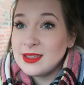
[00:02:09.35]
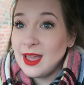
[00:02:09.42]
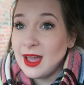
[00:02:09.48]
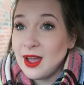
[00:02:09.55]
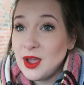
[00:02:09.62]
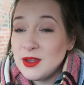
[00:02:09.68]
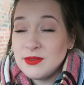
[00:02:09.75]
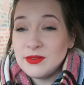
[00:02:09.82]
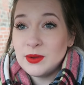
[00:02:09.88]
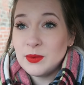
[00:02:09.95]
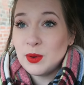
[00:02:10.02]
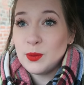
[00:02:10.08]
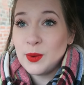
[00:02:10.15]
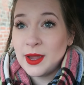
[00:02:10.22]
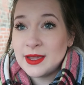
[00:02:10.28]
yeah hopefully
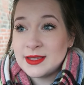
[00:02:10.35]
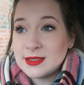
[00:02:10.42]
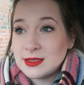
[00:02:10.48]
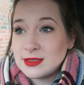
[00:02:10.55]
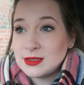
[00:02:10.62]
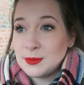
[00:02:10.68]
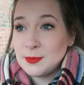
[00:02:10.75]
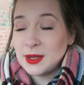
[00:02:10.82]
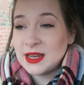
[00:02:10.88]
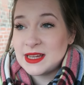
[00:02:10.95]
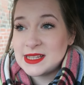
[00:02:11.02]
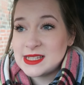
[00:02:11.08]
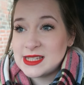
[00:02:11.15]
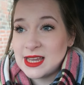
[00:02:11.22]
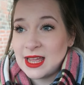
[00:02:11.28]
we'll raise some
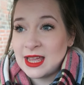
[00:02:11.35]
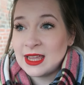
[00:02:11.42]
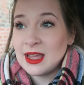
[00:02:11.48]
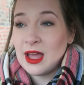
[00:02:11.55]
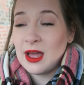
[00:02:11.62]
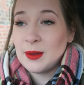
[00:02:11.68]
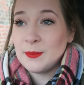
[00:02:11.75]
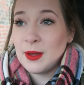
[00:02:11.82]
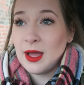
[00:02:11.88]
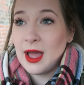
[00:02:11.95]
money today um,